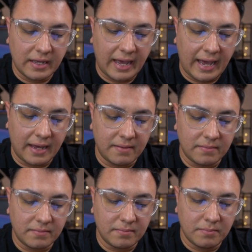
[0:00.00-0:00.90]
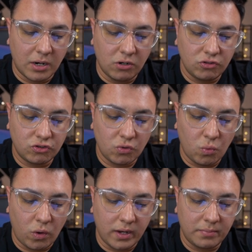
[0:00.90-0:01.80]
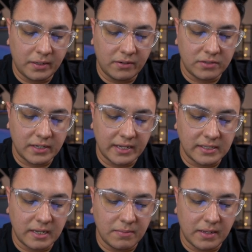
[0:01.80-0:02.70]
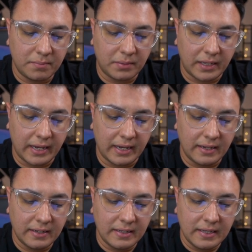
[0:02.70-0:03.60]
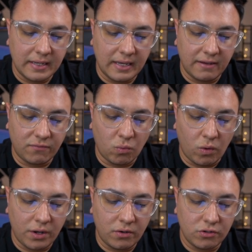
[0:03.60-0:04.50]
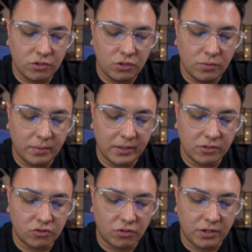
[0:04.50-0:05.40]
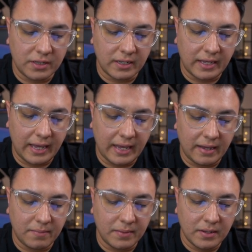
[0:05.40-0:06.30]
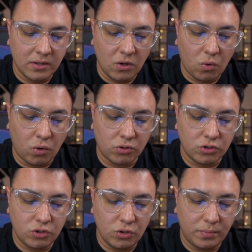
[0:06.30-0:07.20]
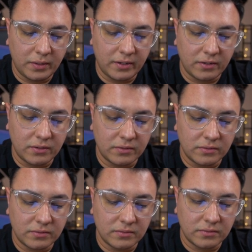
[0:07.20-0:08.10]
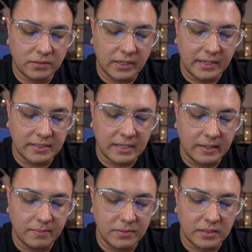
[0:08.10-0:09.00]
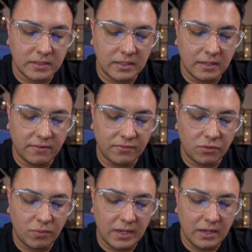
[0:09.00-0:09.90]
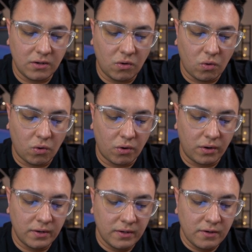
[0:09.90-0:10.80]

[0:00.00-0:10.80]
at most 1 player side scheme in play if 1 or 2 players started the game, or 2 player side schemes if 3 or